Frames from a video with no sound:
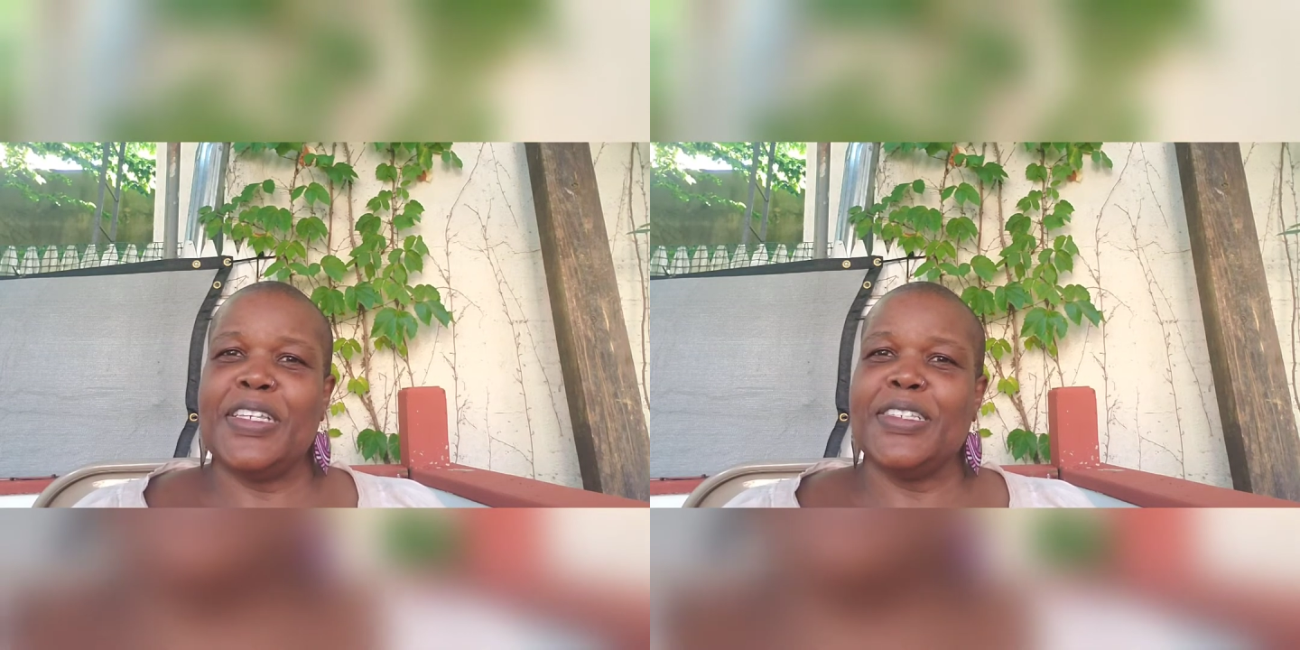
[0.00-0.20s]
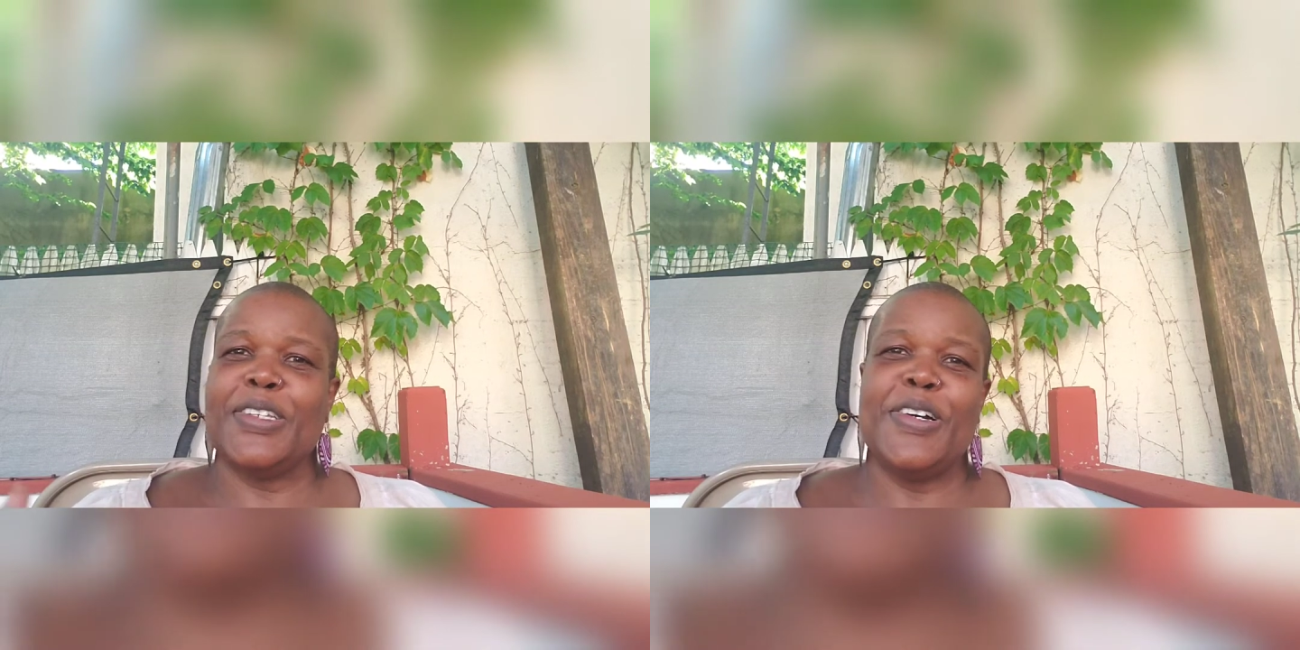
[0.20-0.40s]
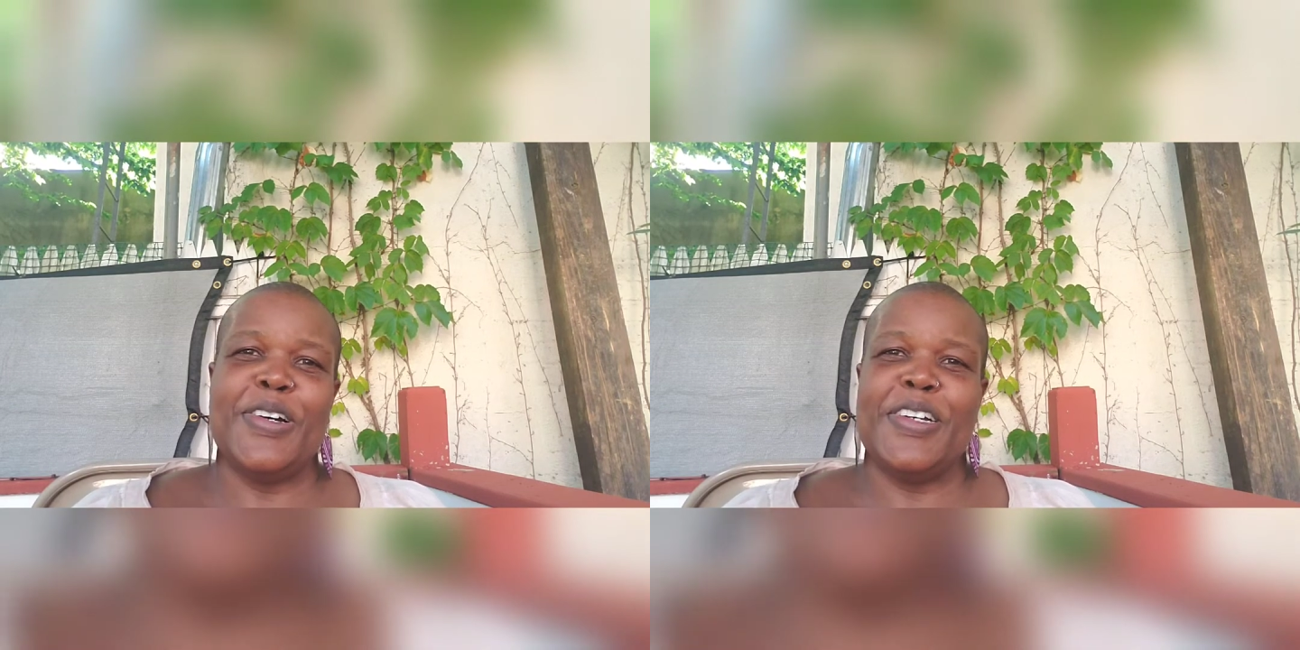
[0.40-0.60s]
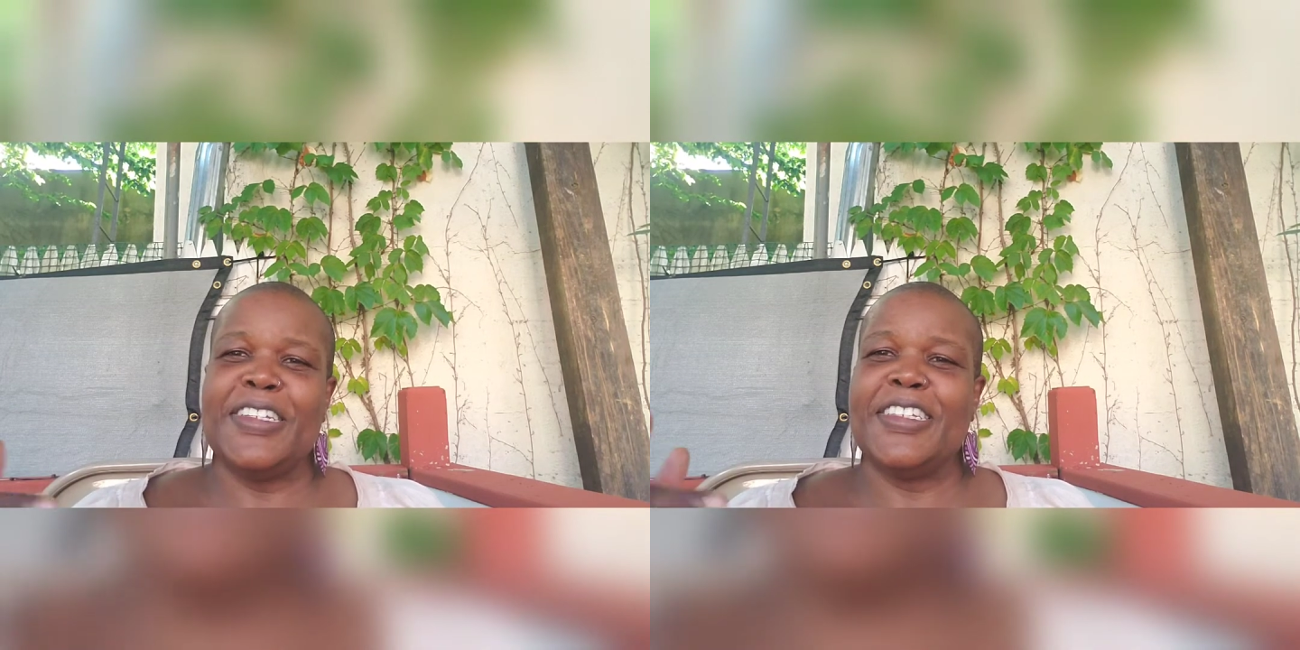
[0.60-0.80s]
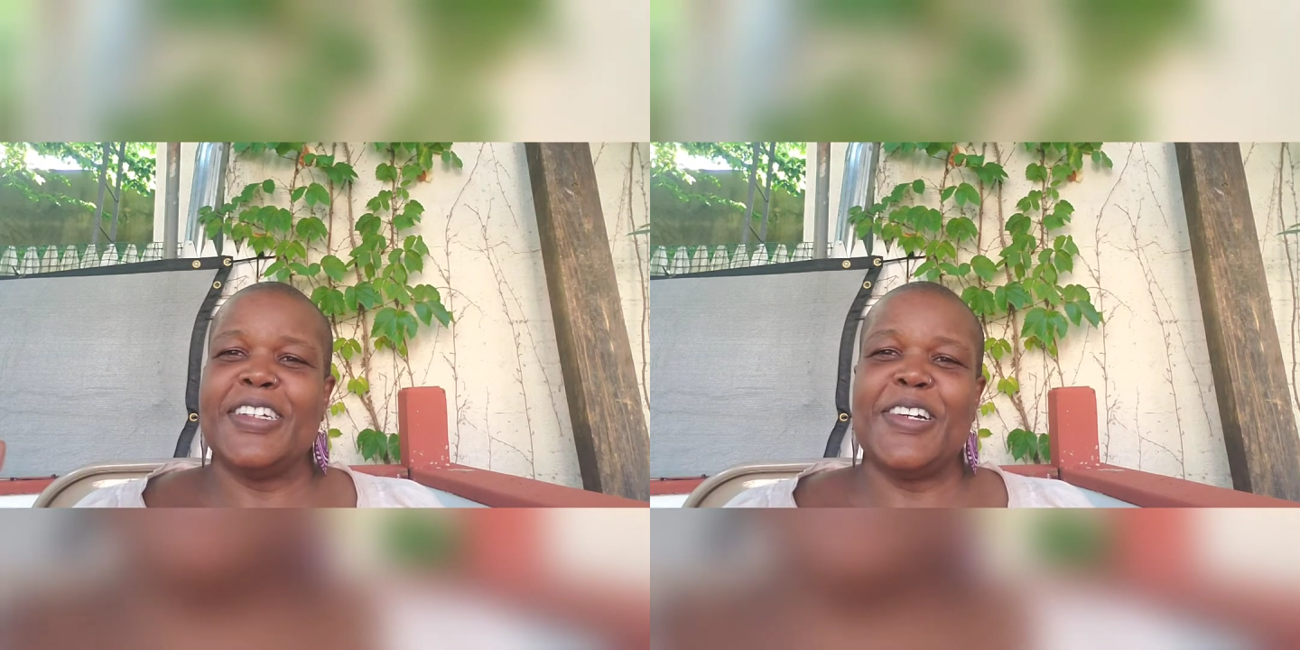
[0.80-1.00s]
is
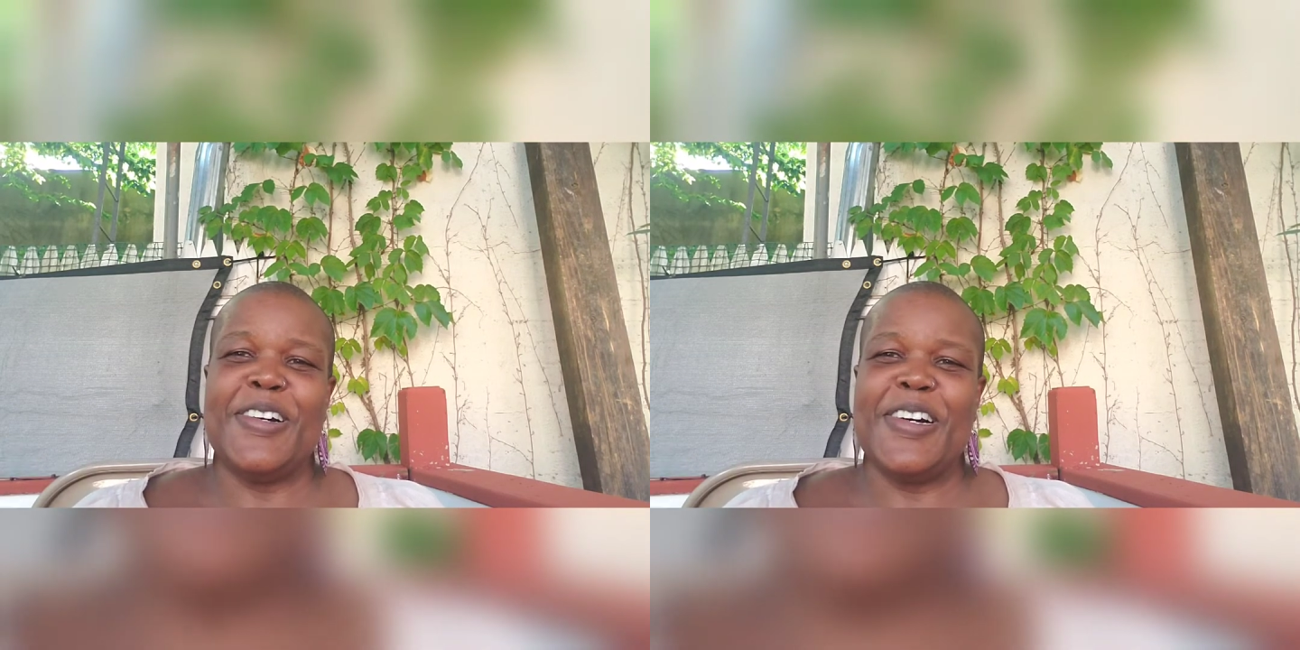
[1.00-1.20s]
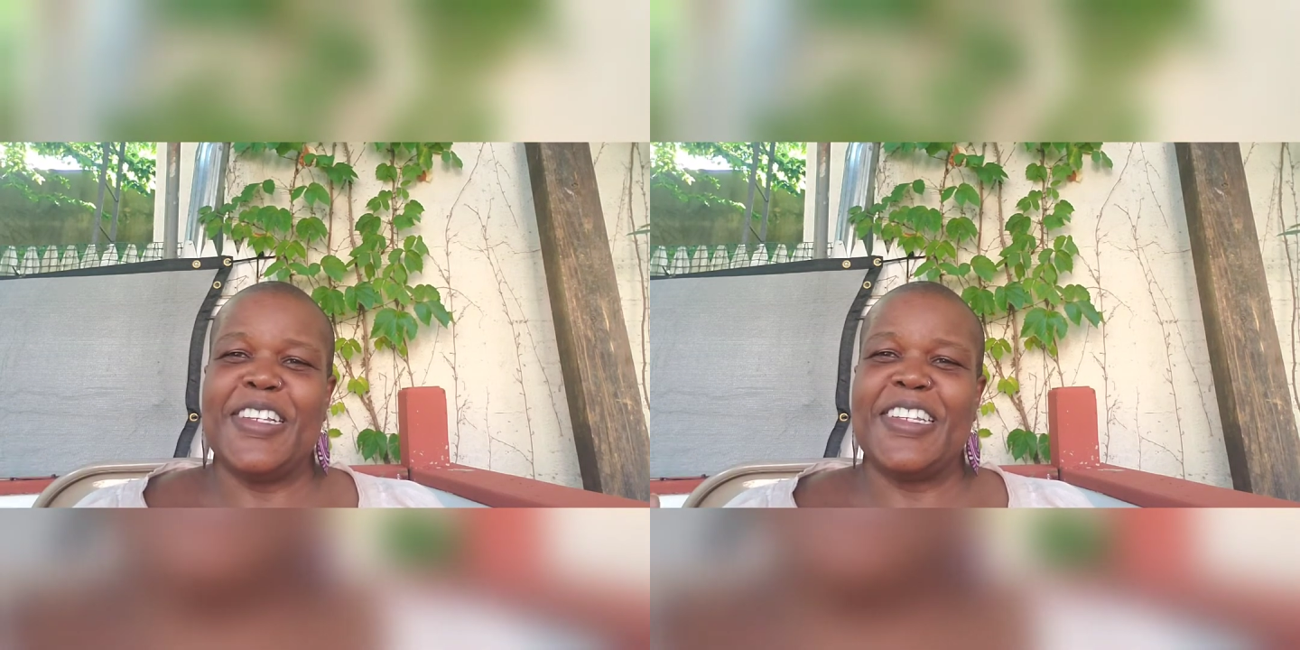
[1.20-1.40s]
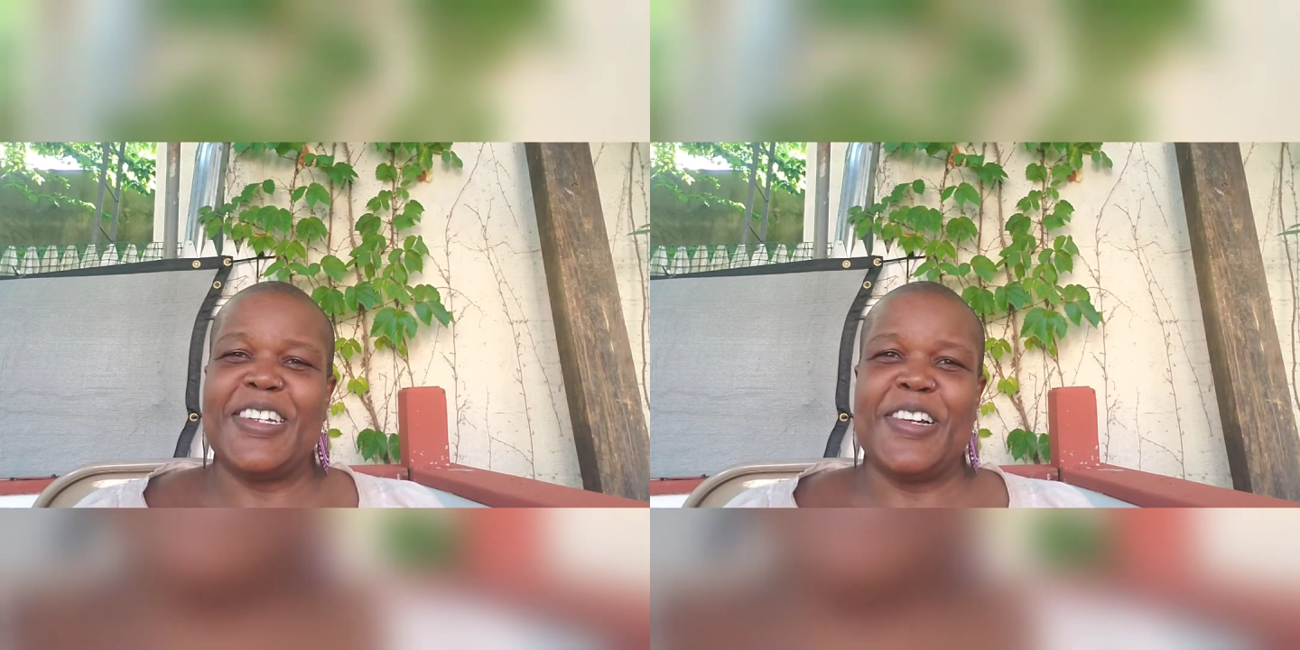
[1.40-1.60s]
gone, gone,